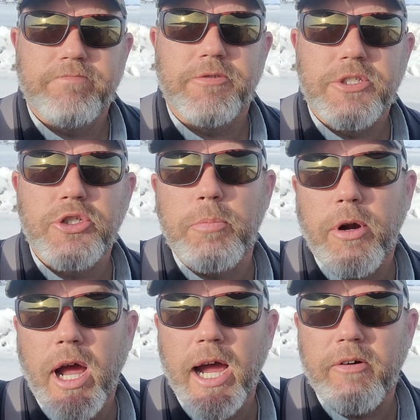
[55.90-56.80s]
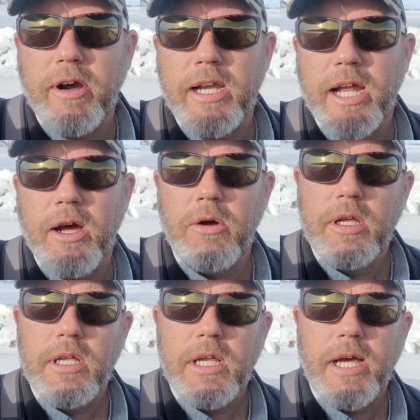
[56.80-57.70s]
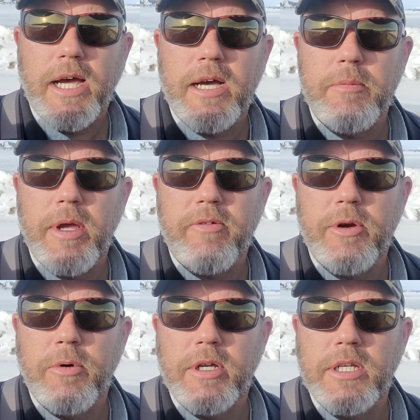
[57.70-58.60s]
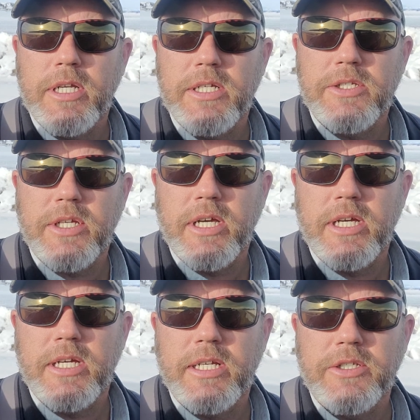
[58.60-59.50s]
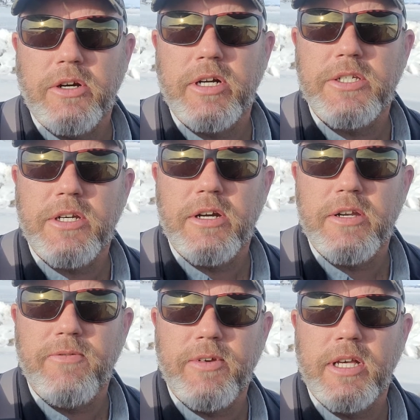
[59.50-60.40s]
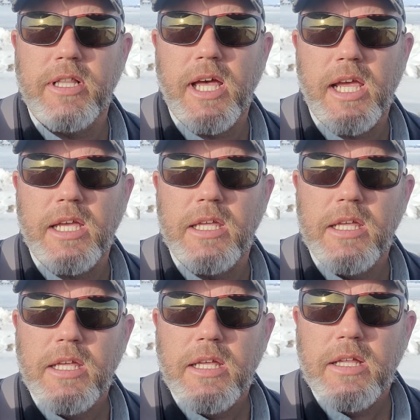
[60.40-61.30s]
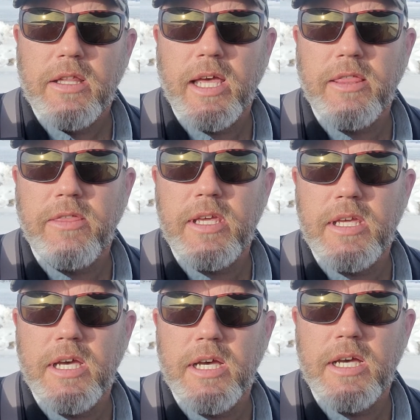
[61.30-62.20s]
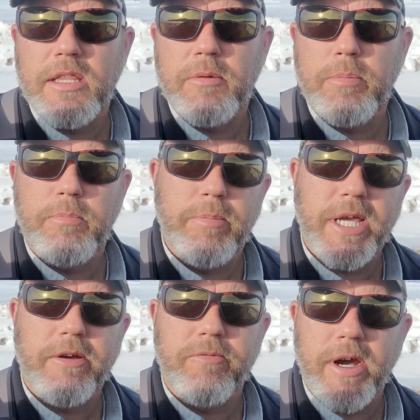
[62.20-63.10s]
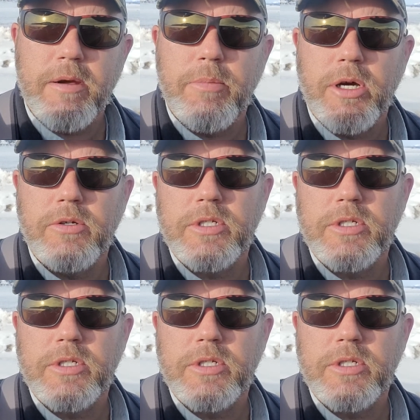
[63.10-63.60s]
super high right now. Everyone is already starting to feel like the big rainbows,